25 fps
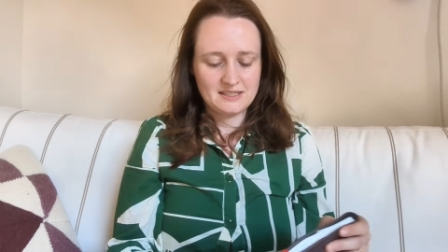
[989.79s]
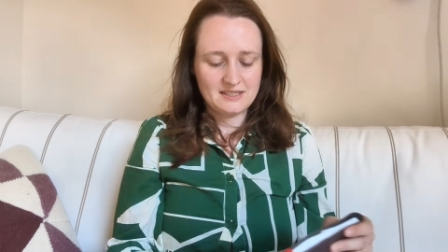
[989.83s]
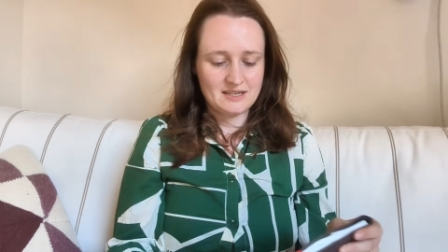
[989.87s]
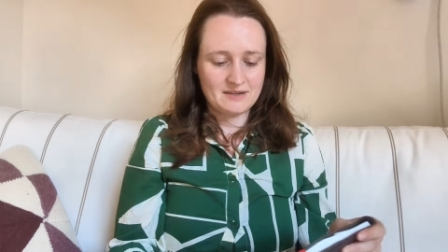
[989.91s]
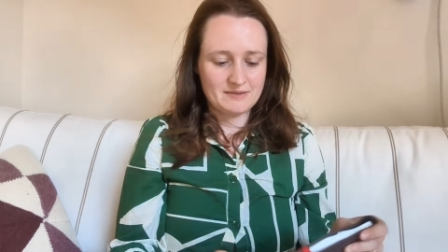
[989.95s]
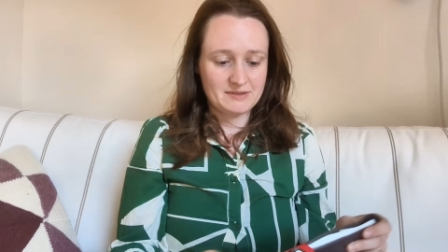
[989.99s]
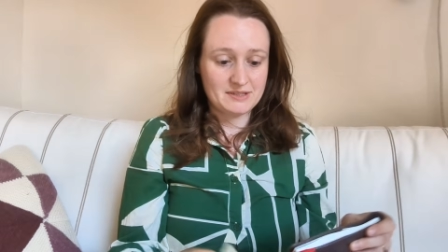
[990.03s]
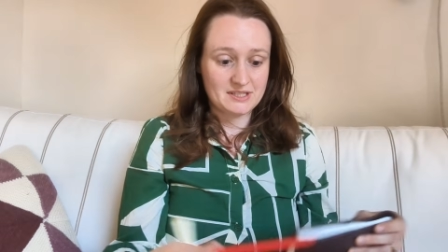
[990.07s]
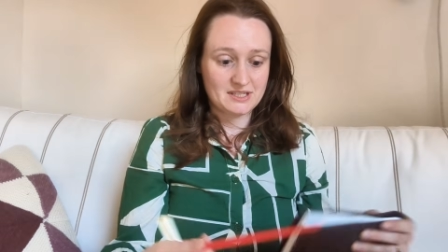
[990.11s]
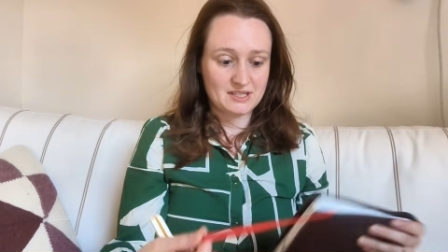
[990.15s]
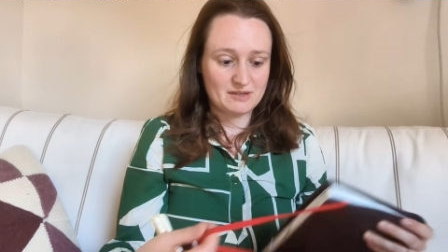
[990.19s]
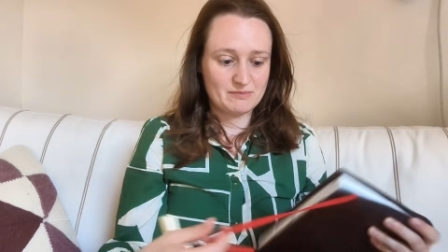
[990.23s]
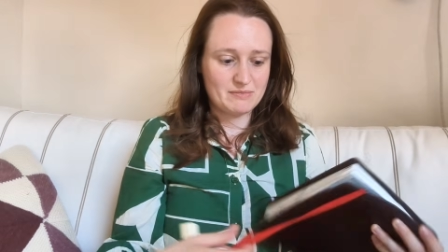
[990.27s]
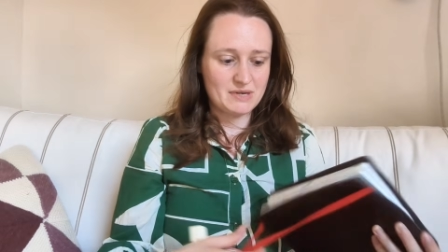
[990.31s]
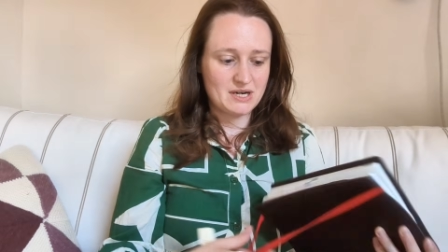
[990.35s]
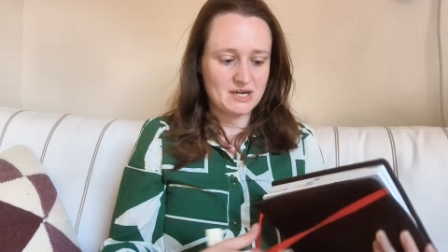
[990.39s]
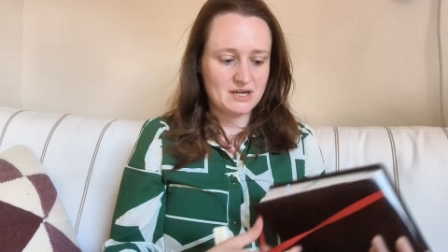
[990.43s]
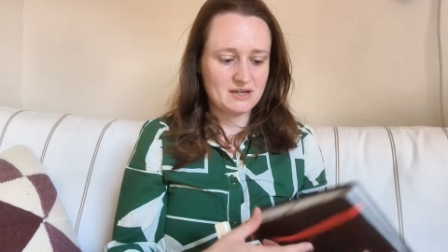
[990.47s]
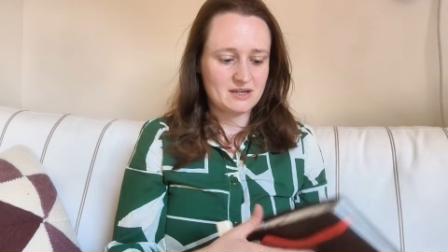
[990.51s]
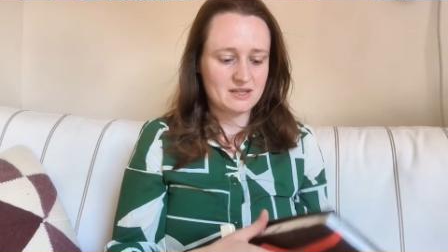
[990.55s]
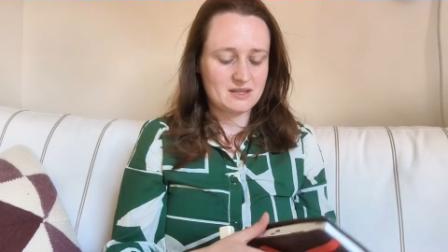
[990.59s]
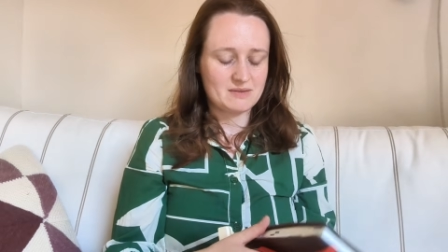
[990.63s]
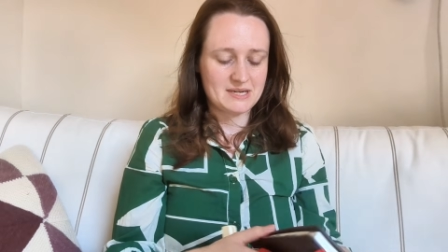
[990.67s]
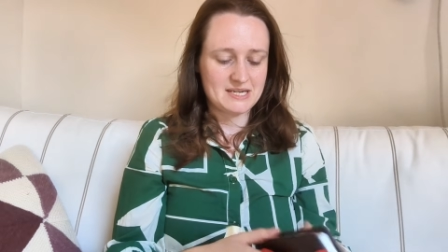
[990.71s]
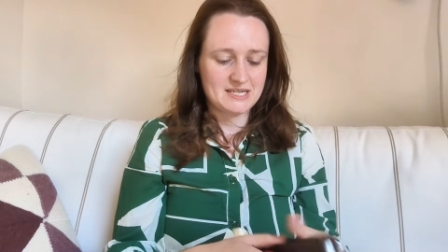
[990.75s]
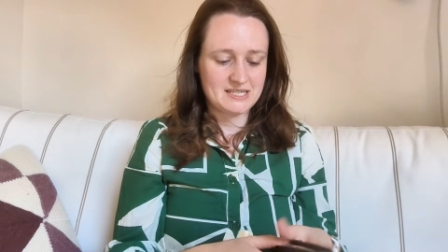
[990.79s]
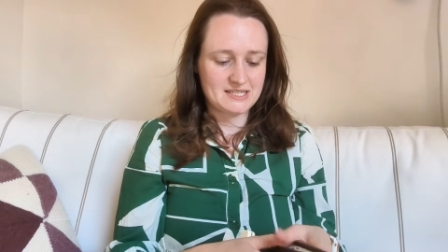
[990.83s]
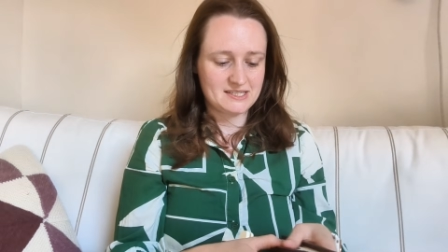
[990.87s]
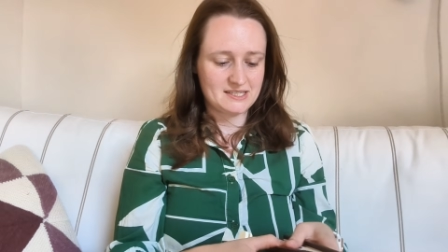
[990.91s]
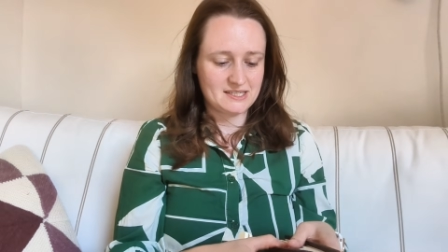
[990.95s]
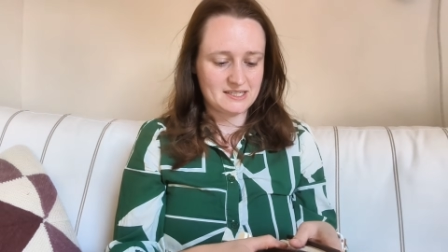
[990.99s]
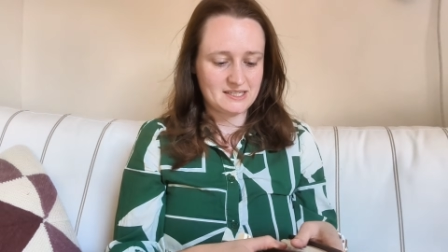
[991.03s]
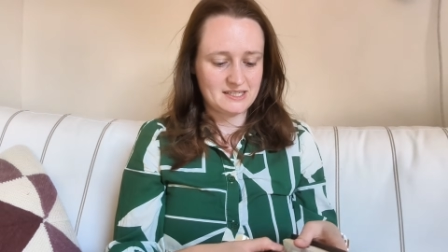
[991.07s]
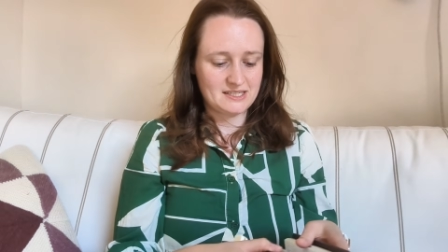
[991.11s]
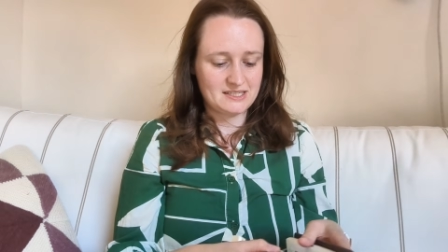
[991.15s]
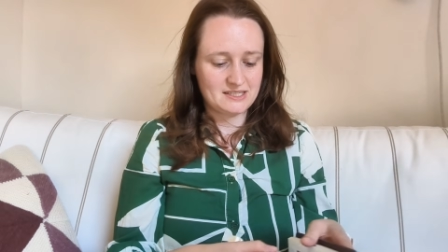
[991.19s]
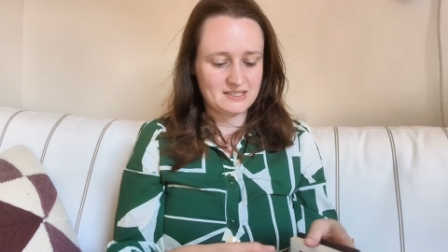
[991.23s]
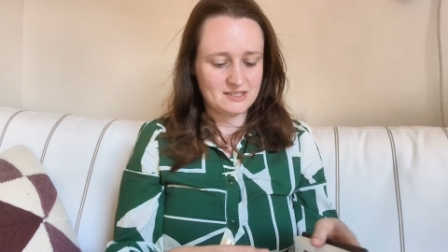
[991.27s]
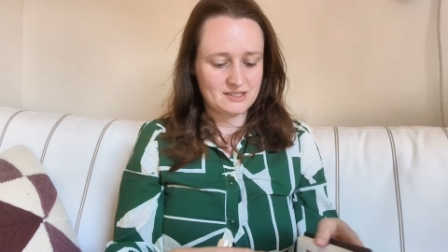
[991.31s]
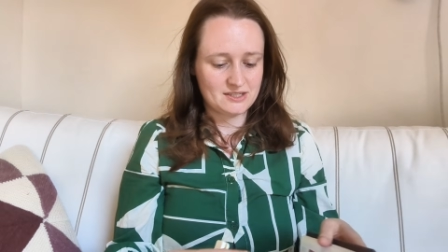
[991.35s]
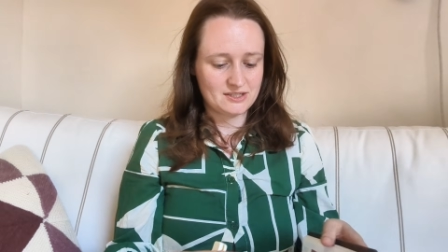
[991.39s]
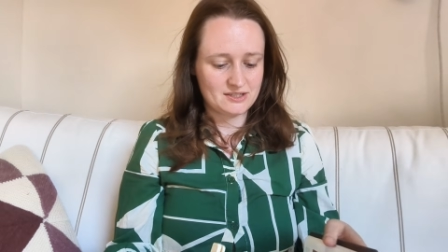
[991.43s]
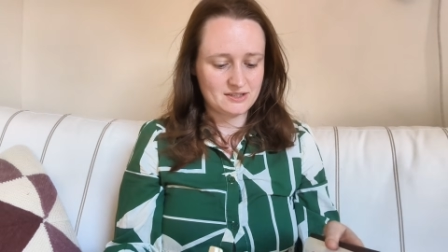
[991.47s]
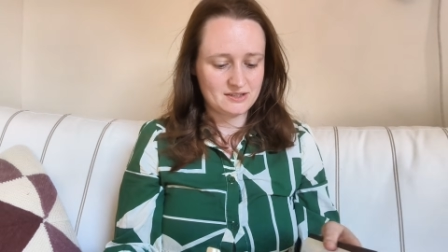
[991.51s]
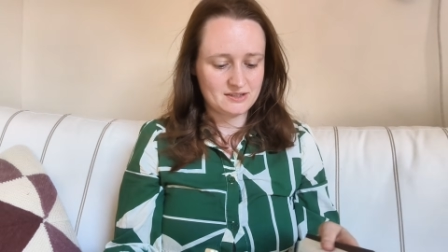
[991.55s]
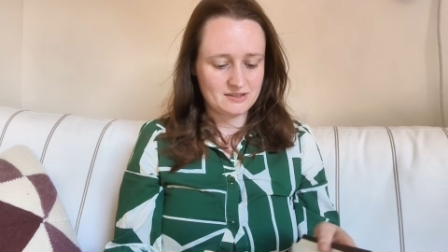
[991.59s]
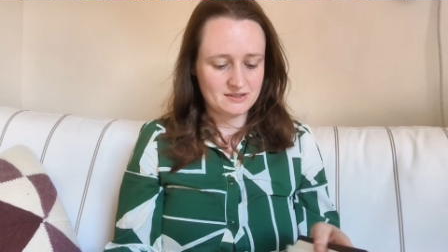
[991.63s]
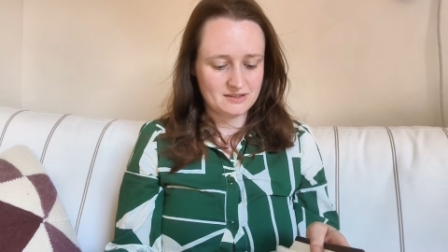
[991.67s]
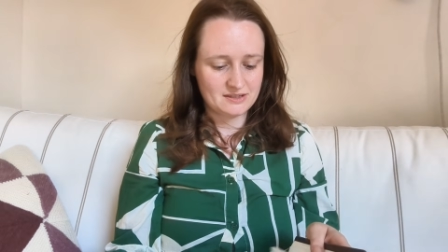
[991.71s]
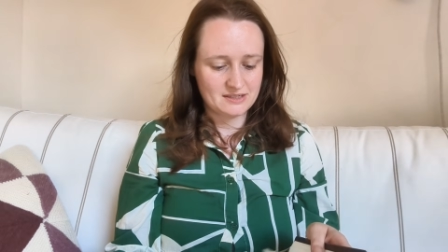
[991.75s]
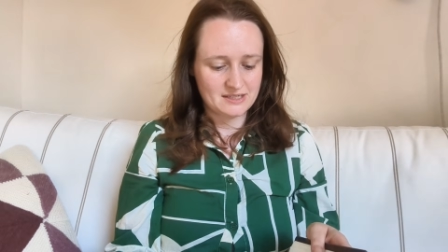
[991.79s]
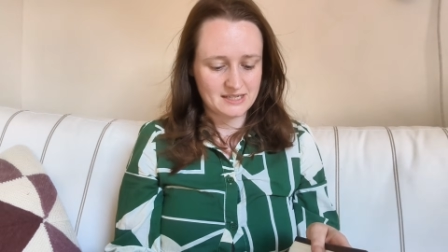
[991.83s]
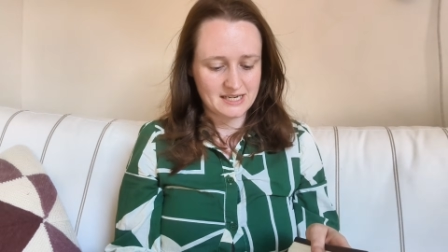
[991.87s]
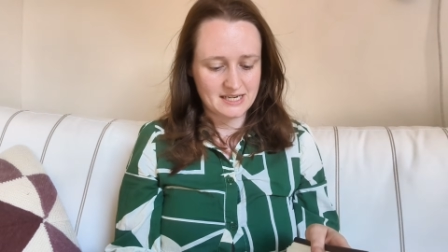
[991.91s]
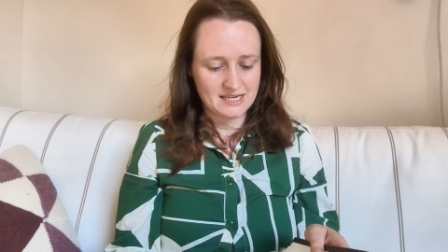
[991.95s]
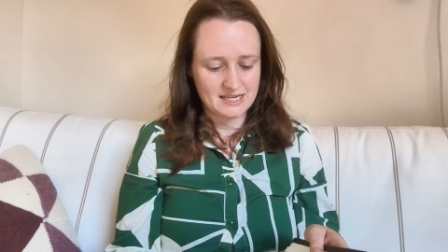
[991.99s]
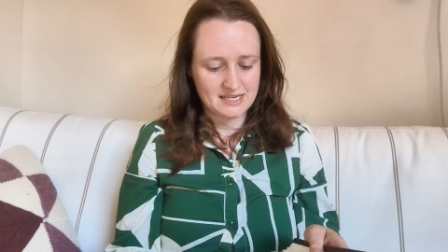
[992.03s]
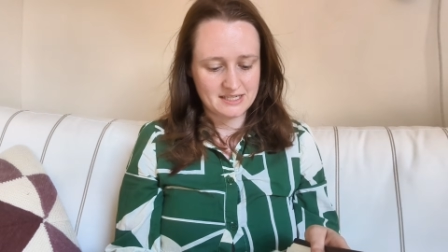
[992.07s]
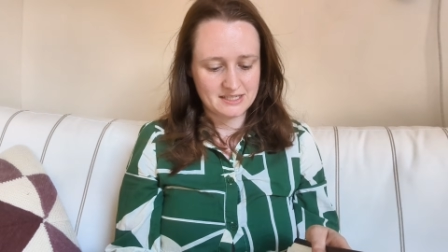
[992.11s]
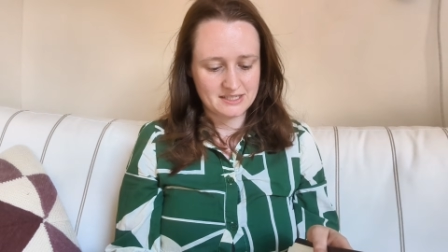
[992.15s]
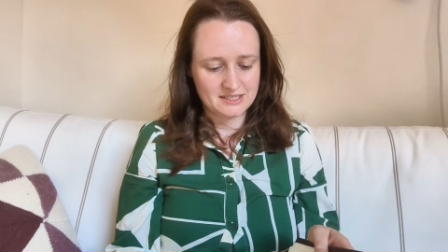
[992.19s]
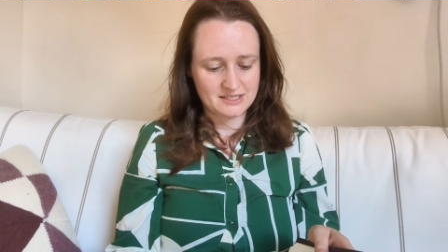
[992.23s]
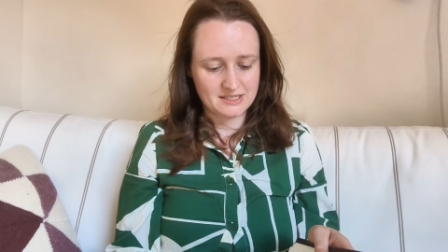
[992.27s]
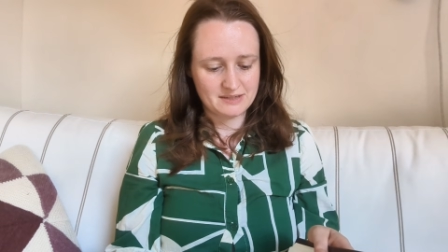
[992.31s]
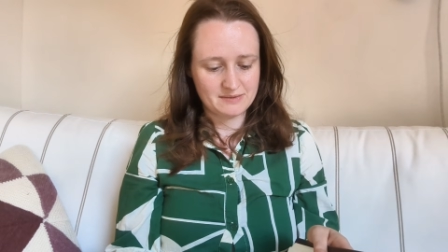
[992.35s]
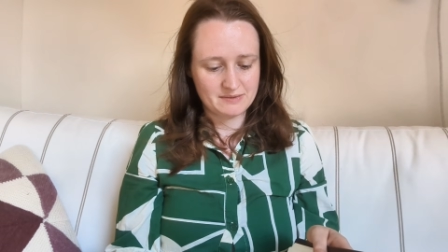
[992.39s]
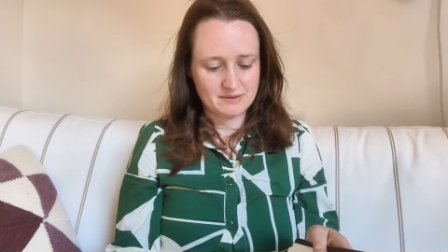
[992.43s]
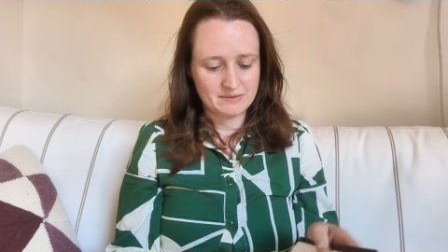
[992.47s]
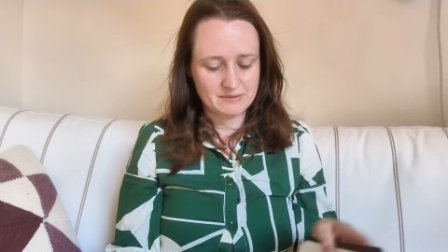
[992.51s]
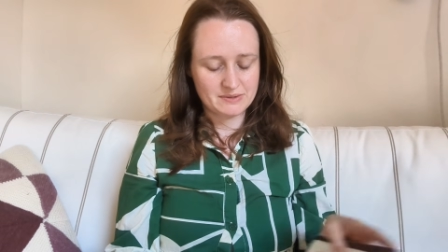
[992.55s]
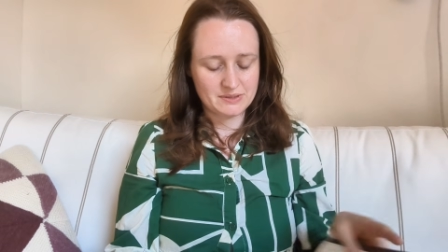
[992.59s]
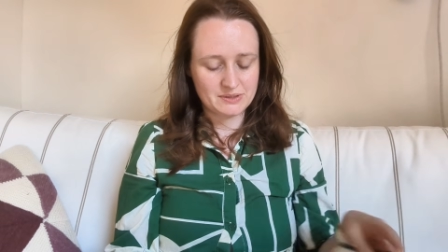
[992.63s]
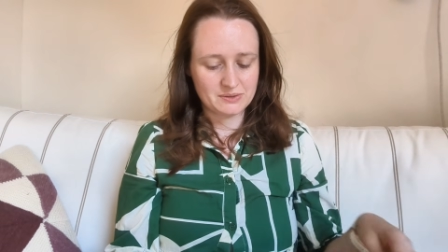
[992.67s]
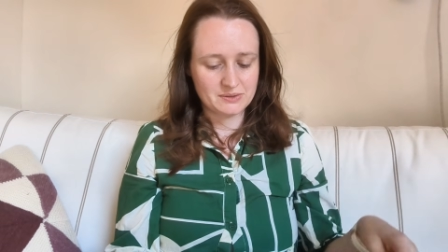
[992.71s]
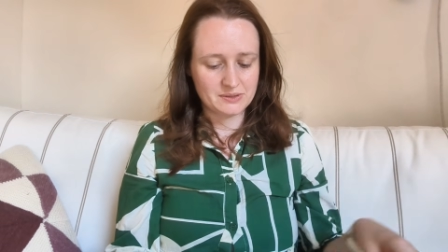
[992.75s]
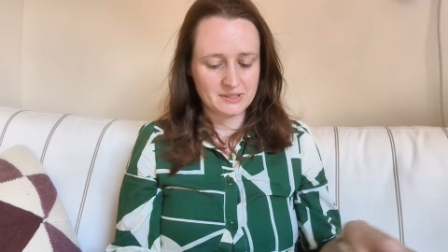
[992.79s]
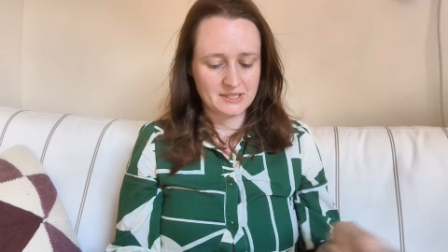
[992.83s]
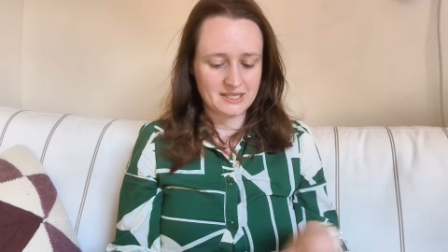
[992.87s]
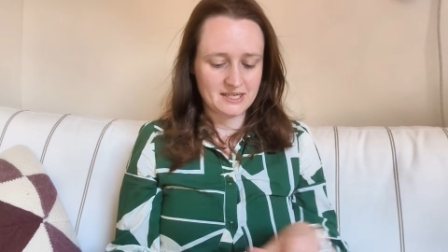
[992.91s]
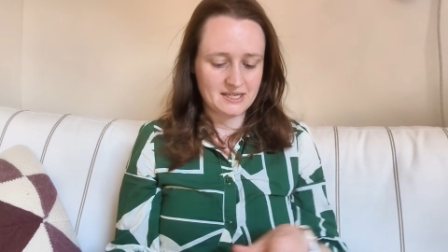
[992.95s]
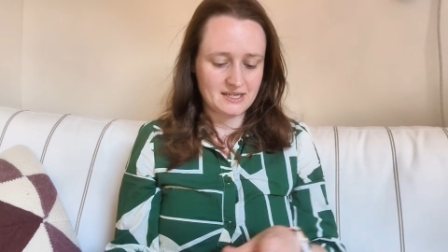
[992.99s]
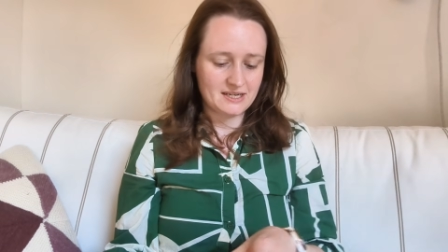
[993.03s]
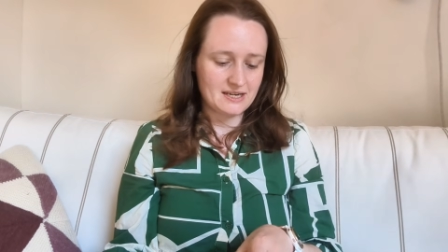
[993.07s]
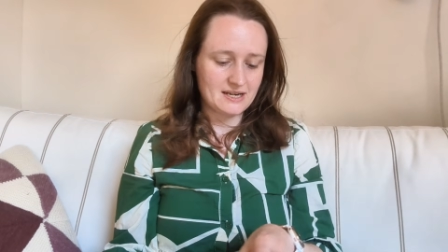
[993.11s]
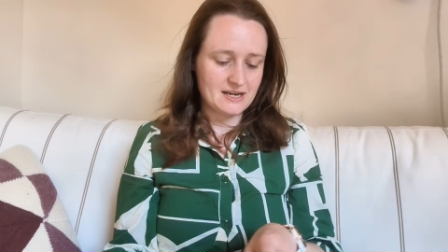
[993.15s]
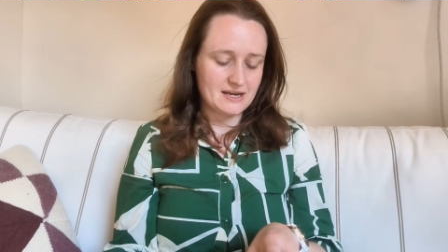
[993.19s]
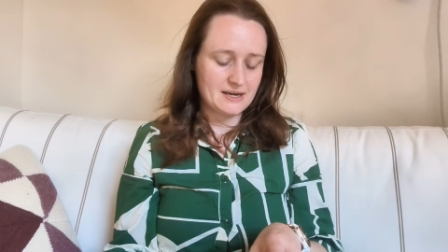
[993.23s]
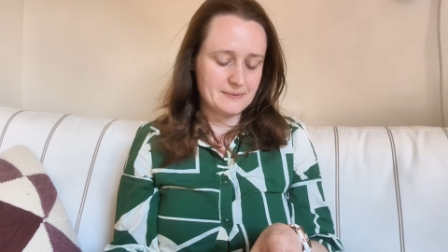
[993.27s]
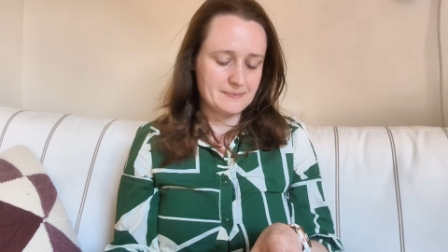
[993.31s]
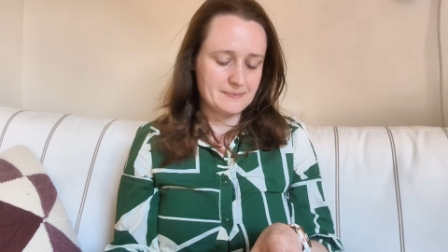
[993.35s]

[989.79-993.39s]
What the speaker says: I'm just going to mark the pages I need to look at actually while we're talking,